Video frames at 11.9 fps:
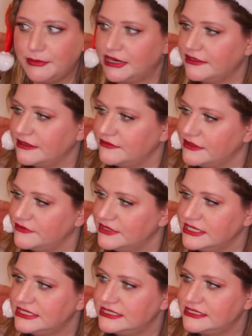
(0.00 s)
but I think that
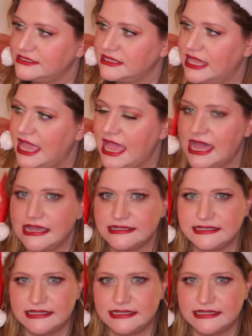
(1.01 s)
this has